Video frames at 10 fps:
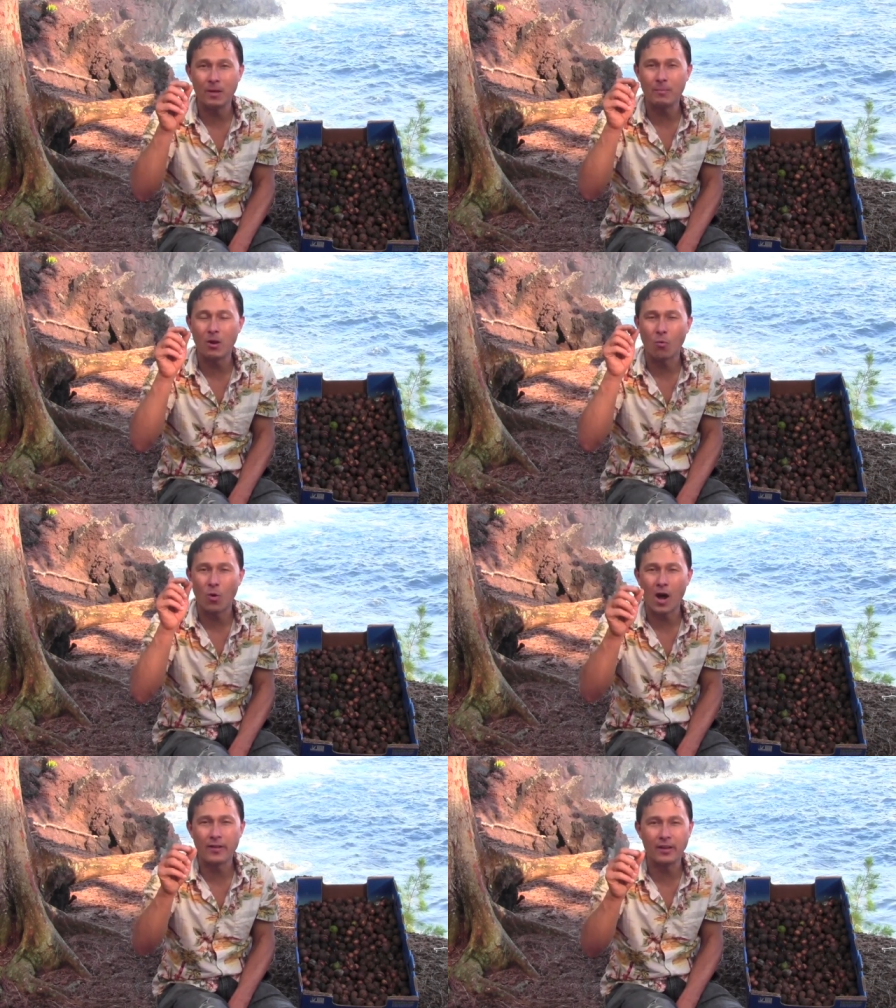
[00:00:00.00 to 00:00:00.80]
Maybe a
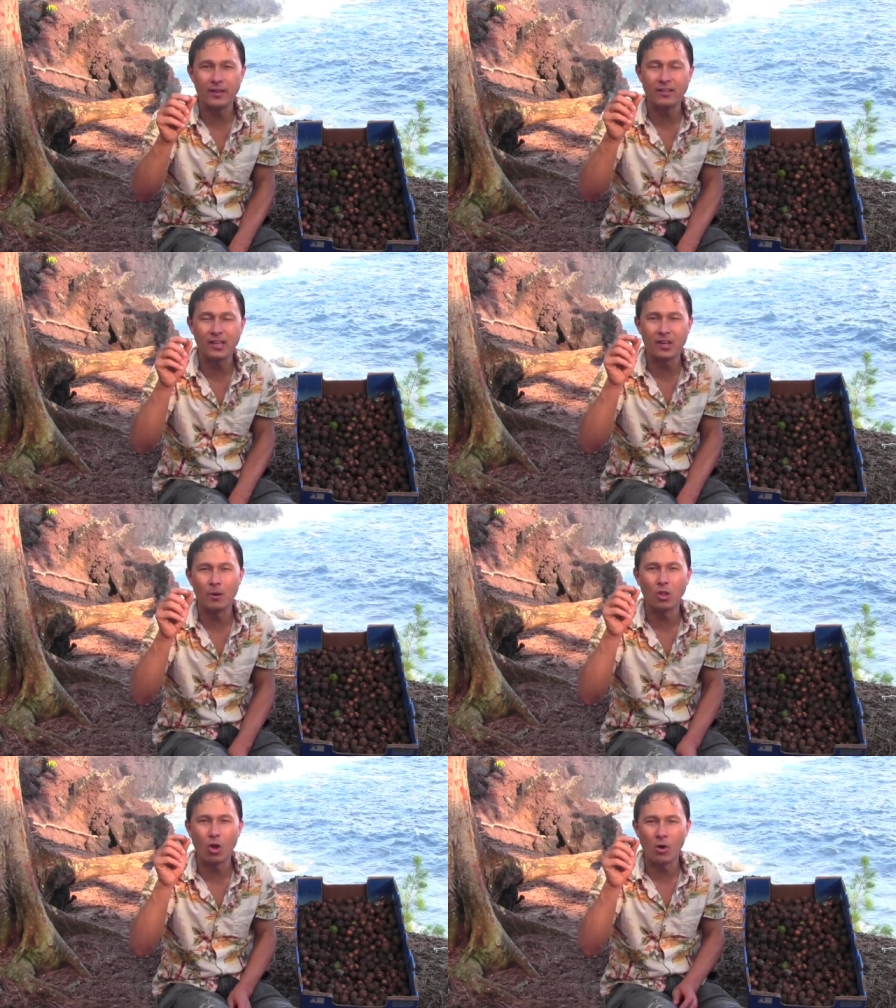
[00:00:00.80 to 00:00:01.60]
raw nut is heated
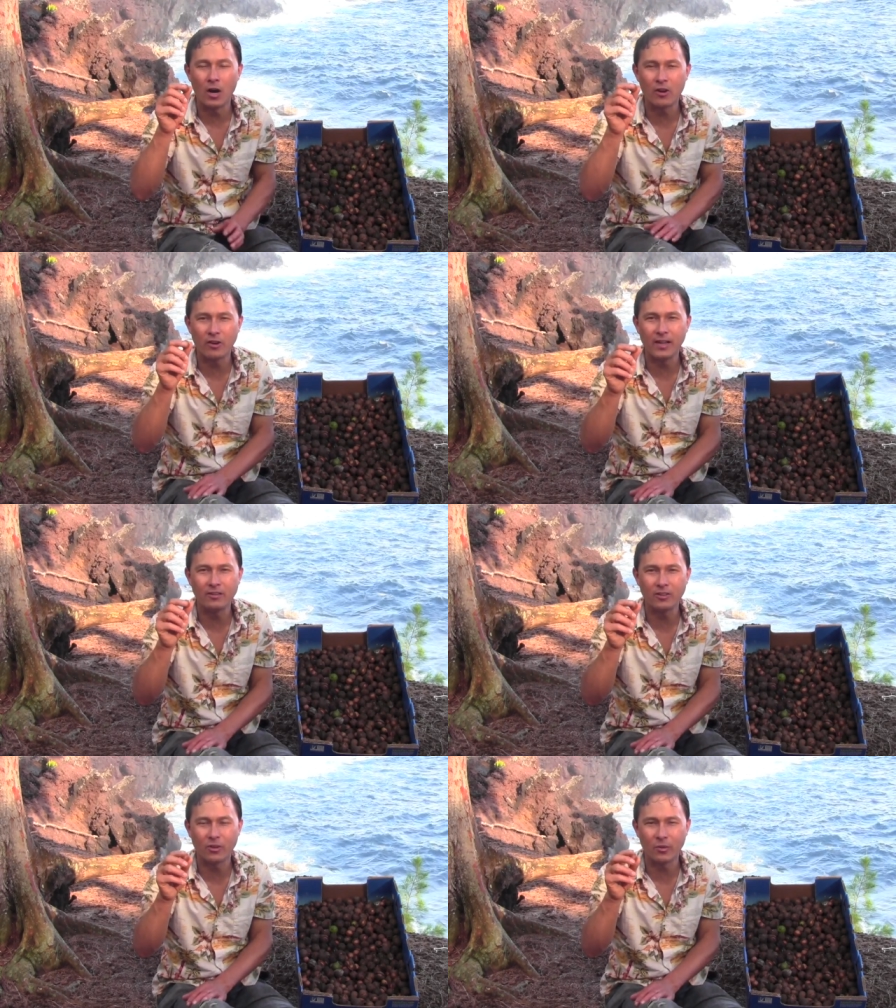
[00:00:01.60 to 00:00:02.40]
below
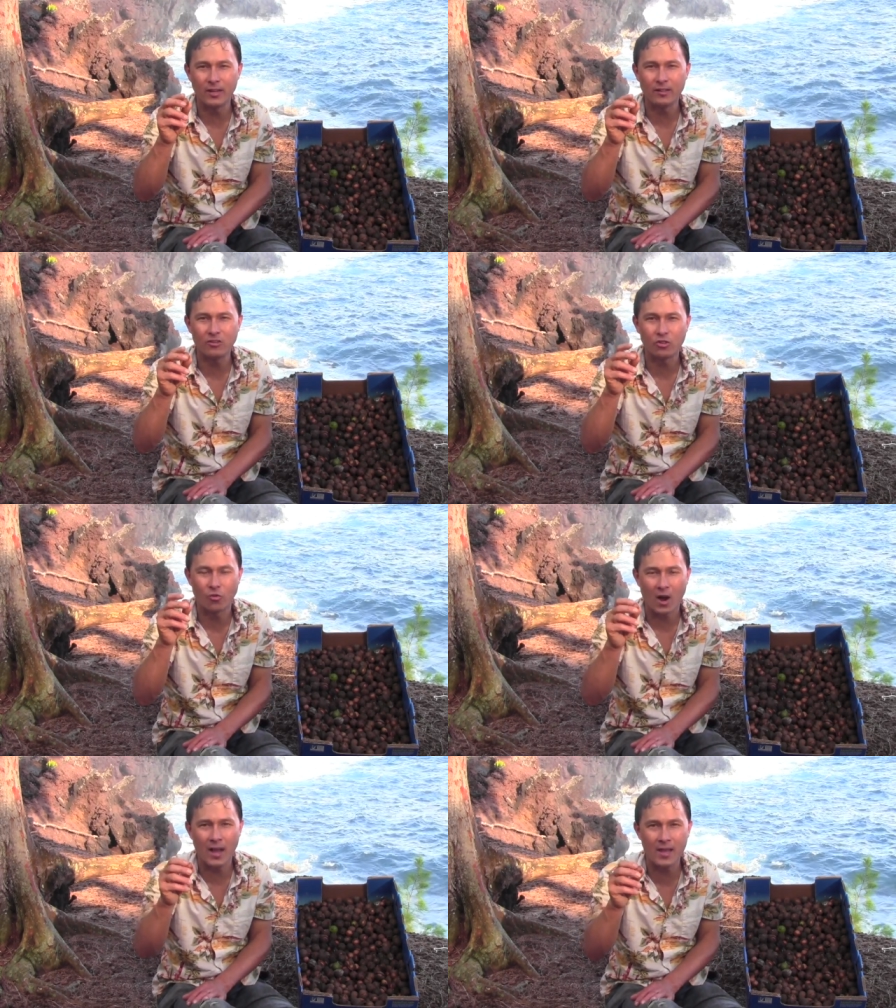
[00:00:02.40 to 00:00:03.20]
118 degrees to
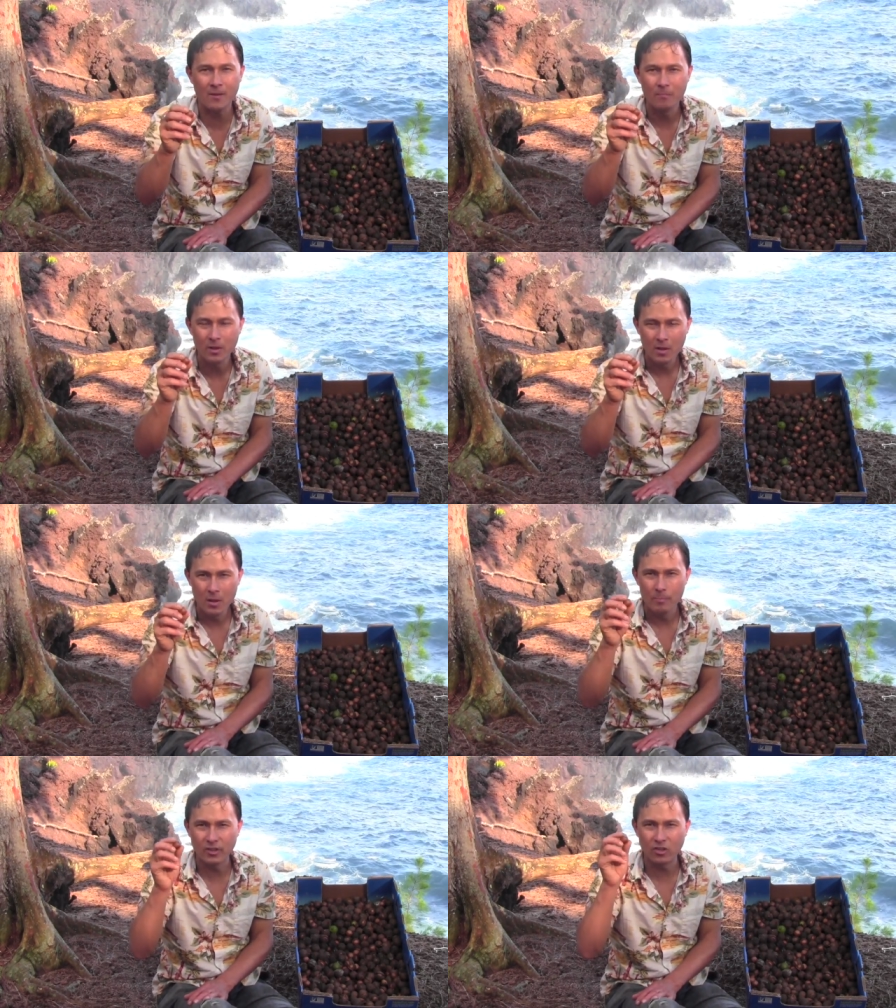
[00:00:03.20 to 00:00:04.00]
dry it
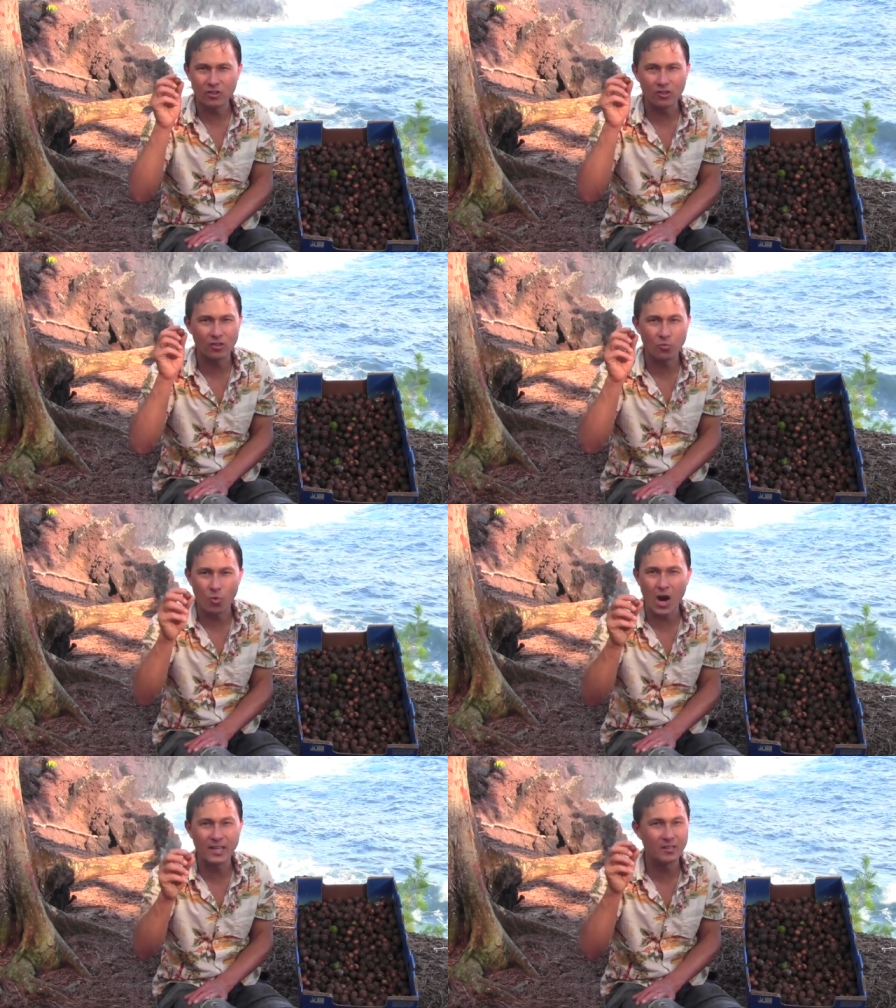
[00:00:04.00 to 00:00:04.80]
but just because it's
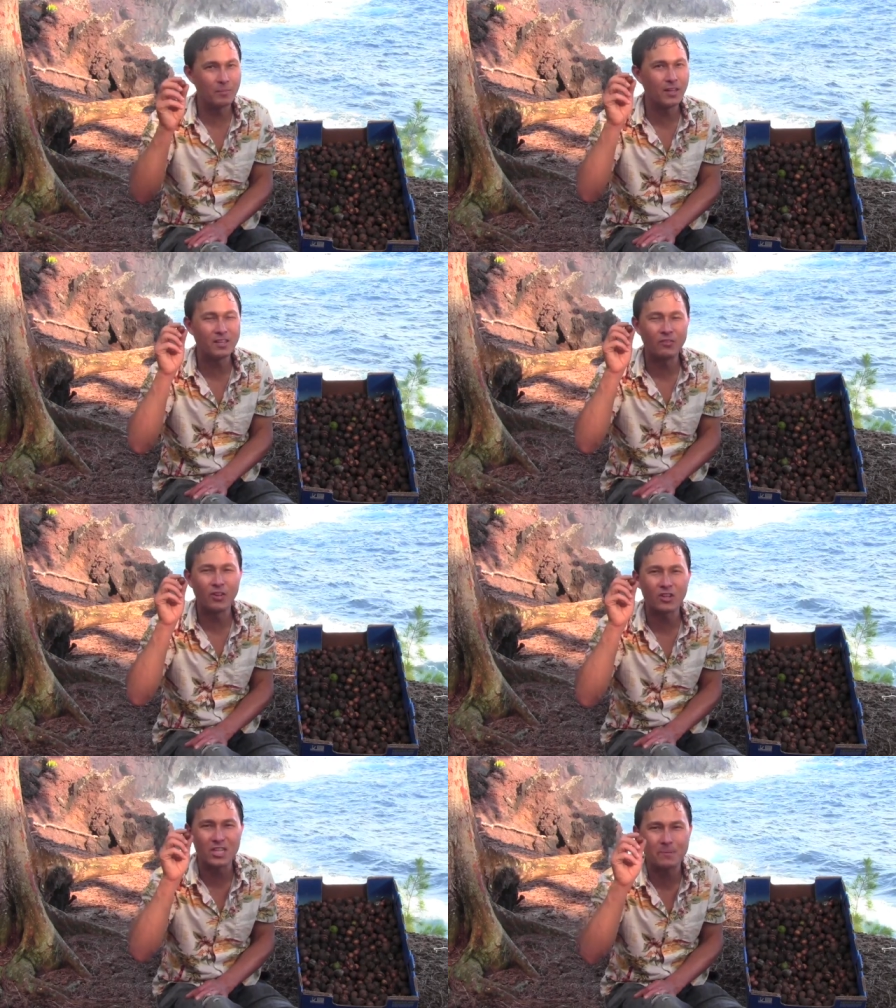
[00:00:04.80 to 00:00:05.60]
raw doesn't mean it's
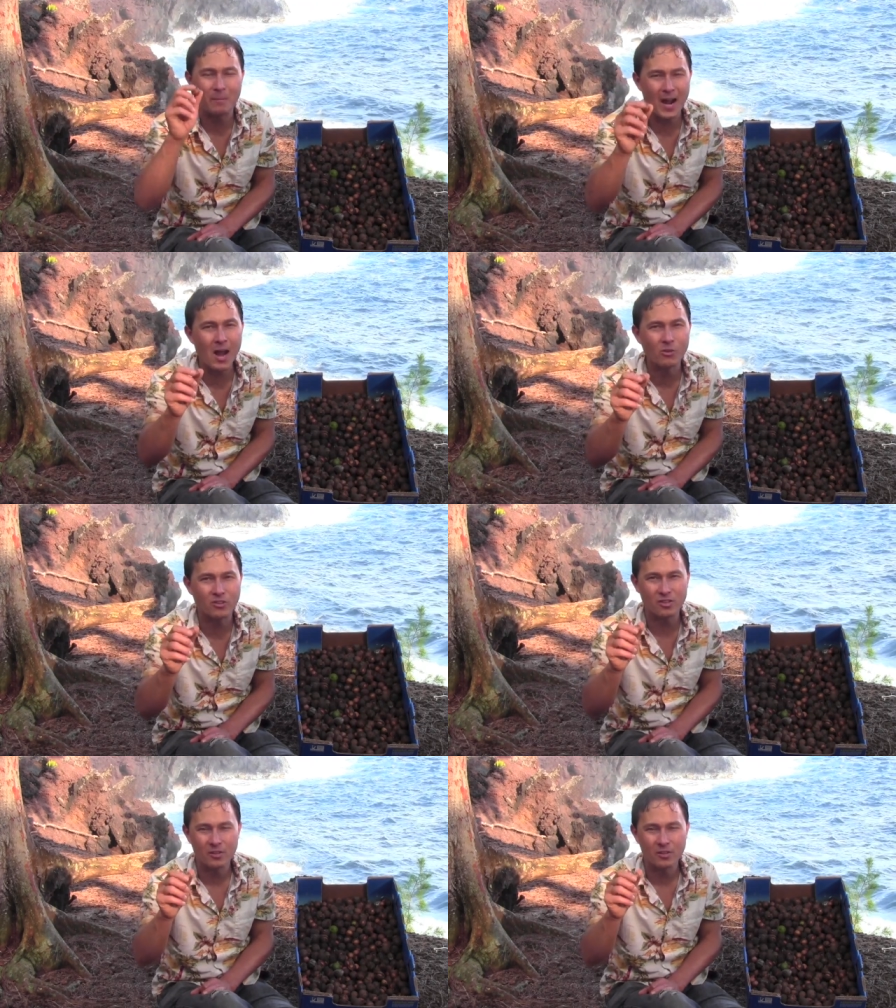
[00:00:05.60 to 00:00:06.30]
even going to sprout.